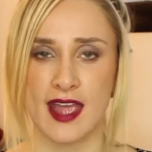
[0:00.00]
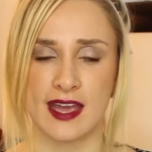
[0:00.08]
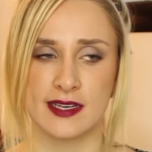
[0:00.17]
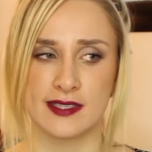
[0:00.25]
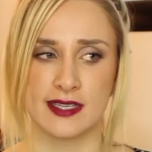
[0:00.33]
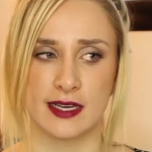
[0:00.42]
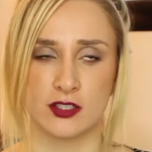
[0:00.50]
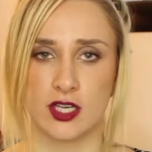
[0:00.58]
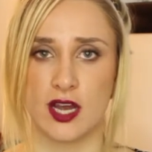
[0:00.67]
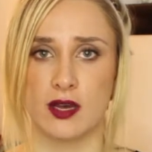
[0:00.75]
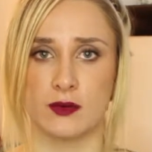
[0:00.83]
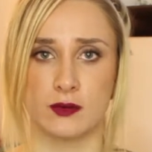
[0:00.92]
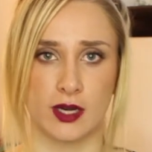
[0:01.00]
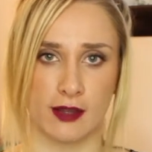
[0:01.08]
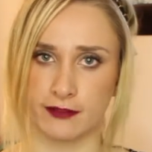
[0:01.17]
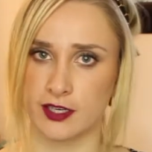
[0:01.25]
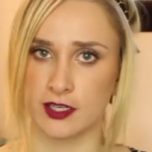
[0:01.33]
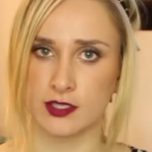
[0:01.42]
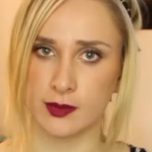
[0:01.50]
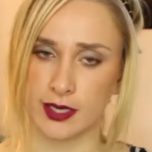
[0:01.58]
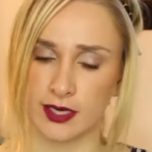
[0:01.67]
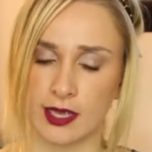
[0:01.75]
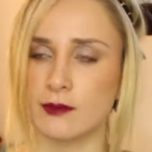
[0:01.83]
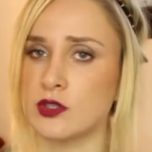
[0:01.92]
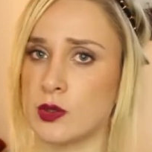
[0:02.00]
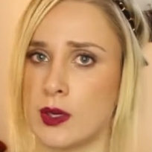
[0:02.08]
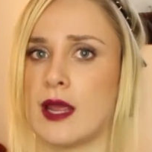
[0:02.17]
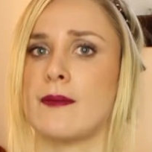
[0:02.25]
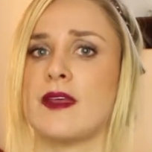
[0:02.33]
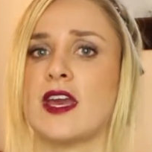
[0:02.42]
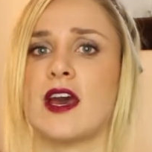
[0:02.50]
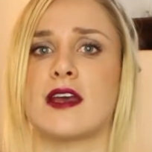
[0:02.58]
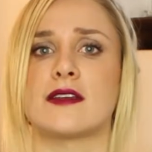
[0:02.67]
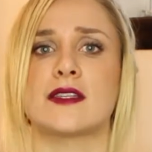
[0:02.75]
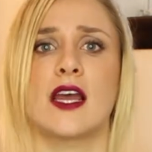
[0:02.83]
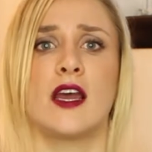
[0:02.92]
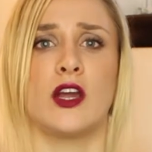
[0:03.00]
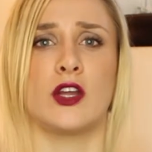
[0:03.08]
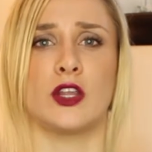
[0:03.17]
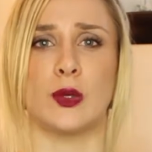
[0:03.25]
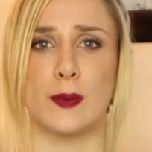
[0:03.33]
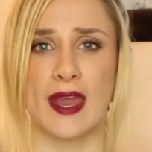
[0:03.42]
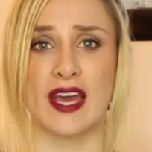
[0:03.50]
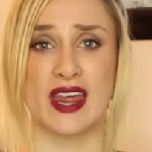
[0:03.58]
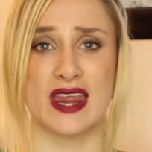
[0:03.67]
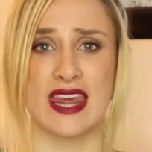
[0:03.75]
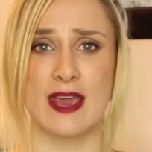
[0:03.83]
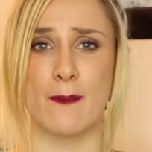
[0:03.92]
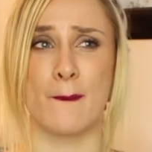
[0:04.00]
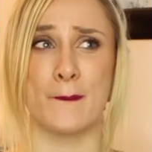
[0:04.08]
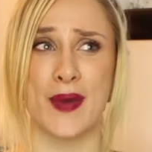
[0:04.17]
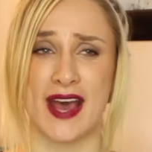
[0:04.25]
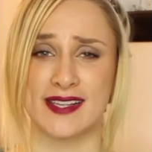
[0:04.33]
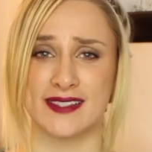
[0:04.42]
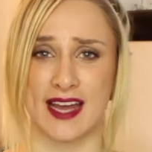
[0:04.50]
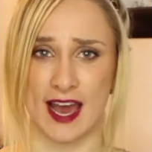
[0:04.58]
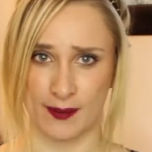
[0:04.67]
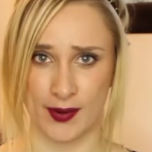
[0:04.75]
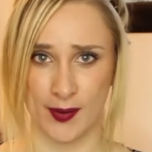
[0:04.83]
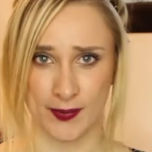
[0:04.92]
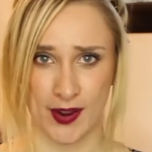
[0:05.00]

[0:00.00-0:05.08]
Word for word: Anastasia, whatever you're doing, keep doing it because you make the best eyebrow